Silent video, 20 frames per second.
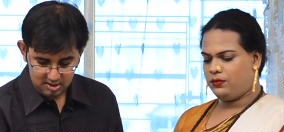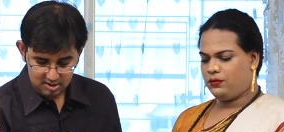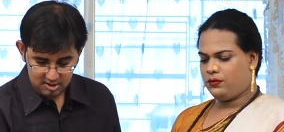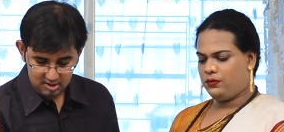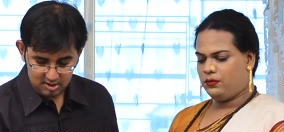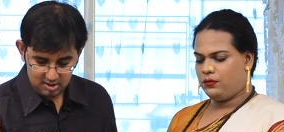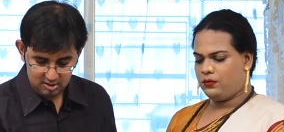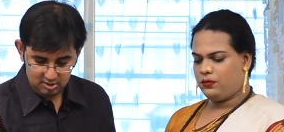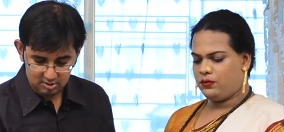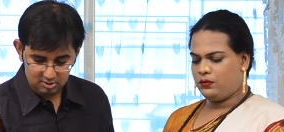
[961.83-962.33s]

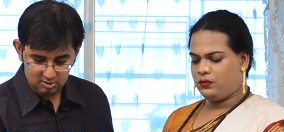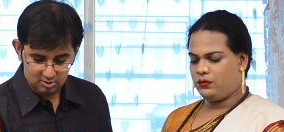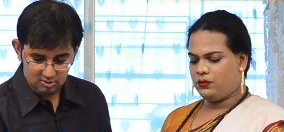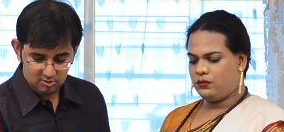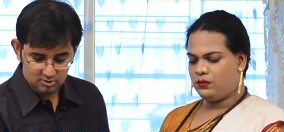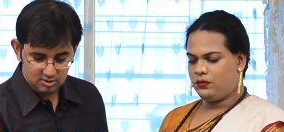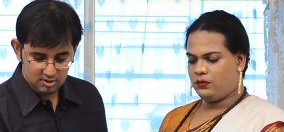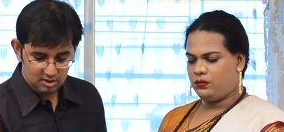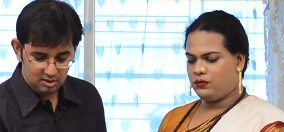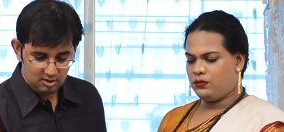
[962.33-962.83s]
Speaker 1: And
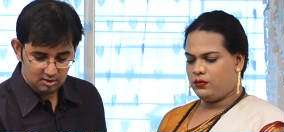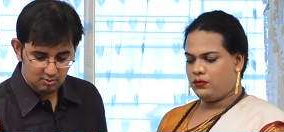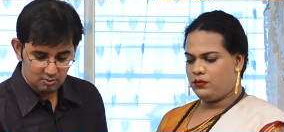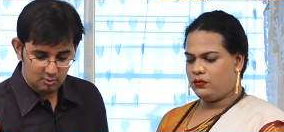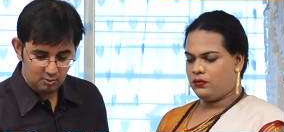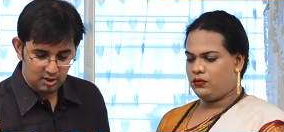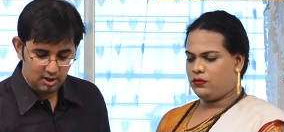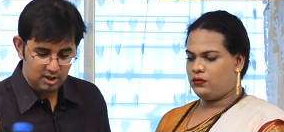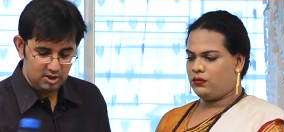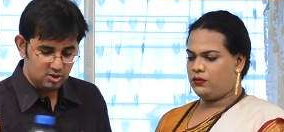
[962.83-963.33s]
you're
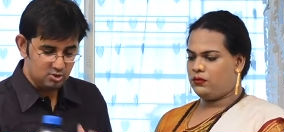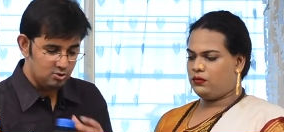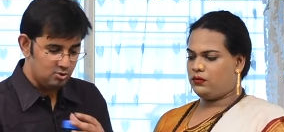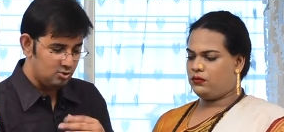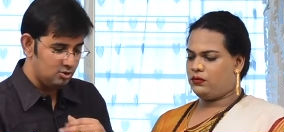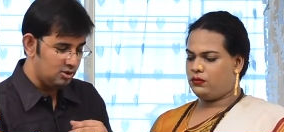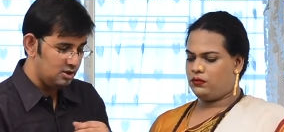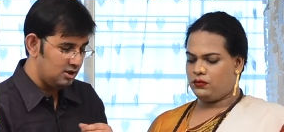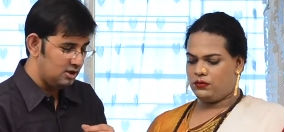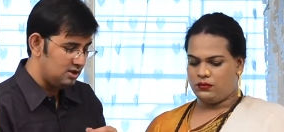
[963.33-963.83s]
using white
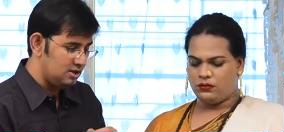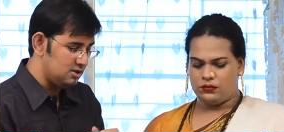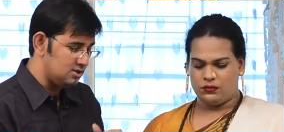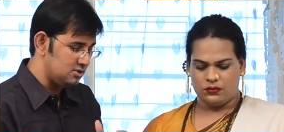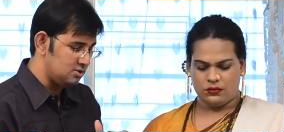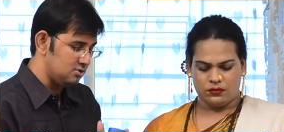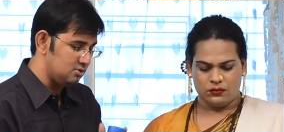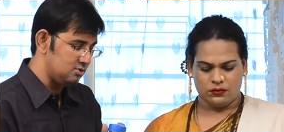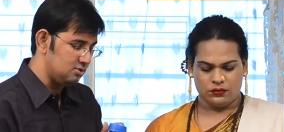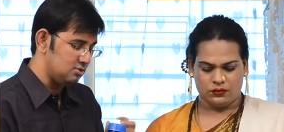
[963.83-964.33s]

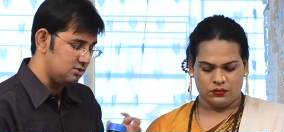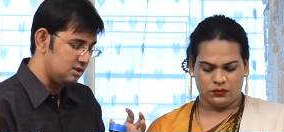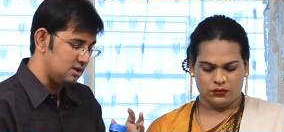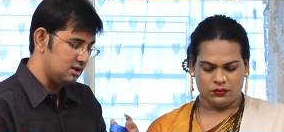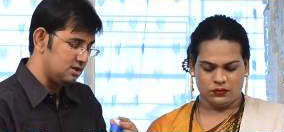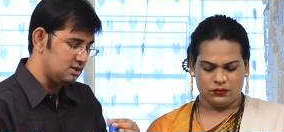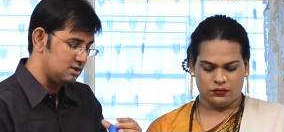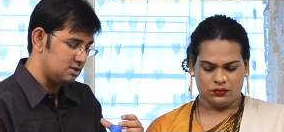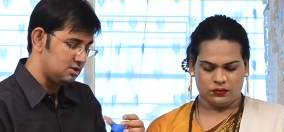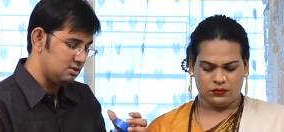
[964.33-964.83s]
oil, so
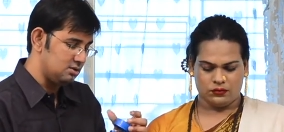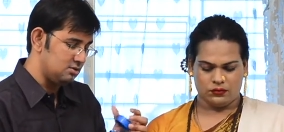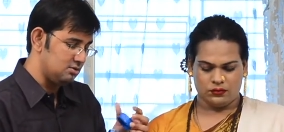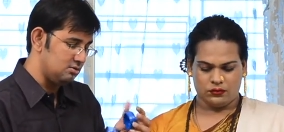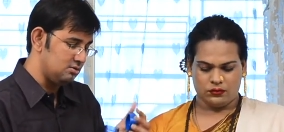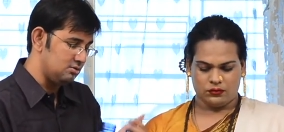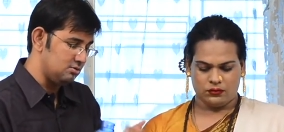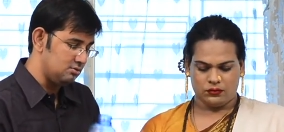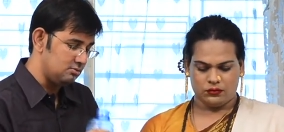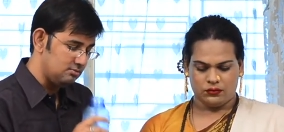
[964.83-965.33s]
let's
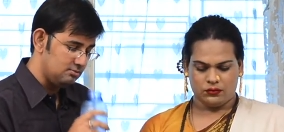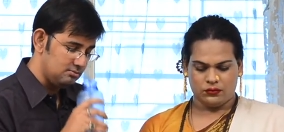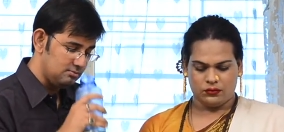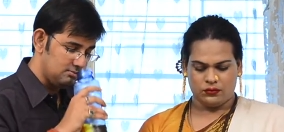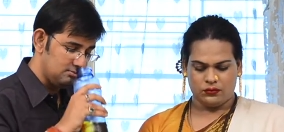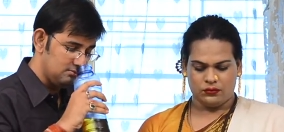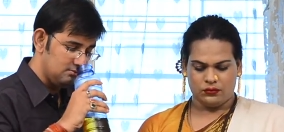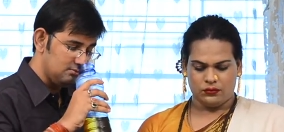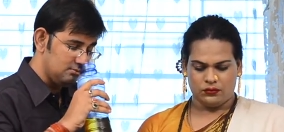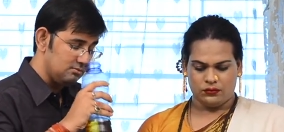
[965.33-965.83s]
go
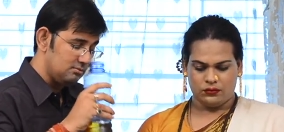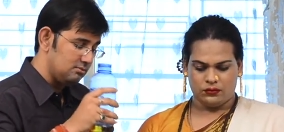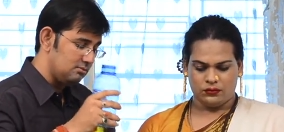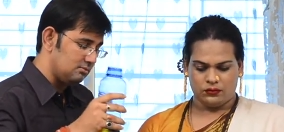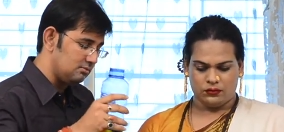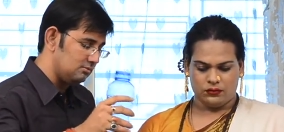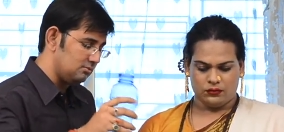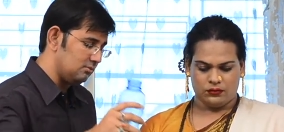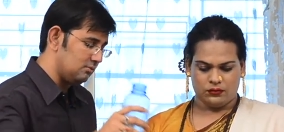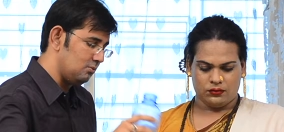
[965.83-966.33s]

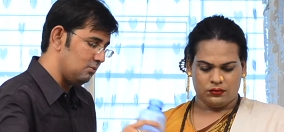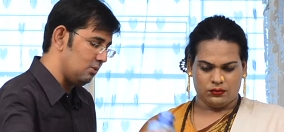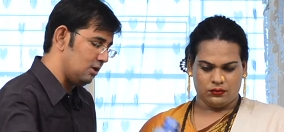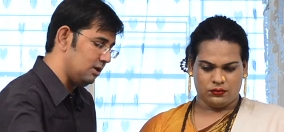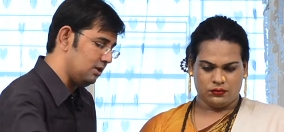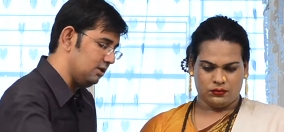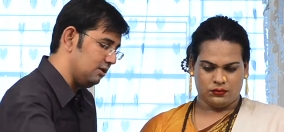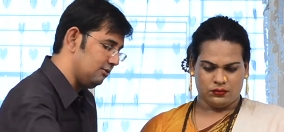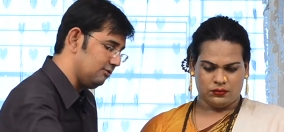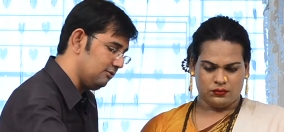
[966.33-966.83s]

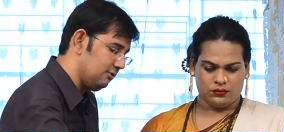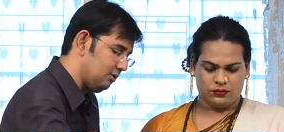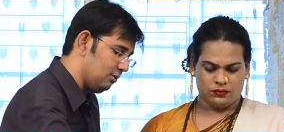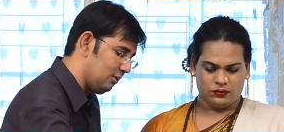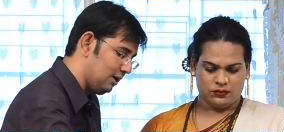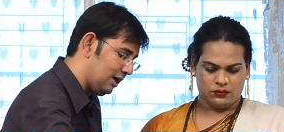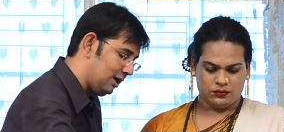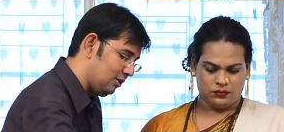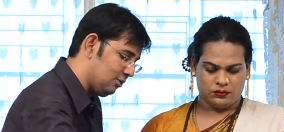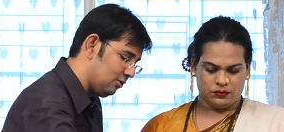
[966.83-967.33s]

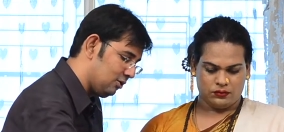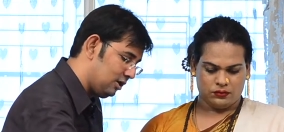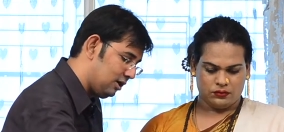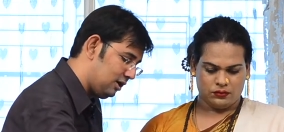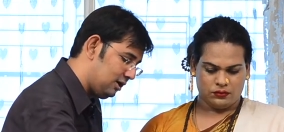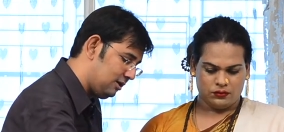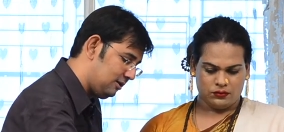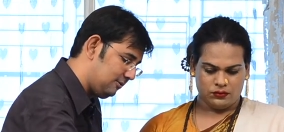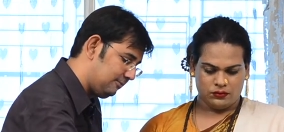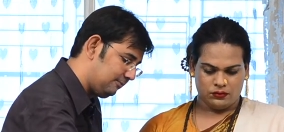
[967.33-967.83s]
wonderful white
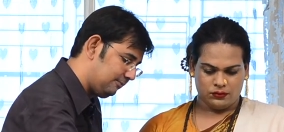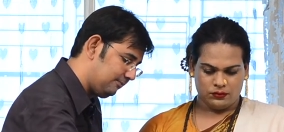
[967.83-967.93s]
oil.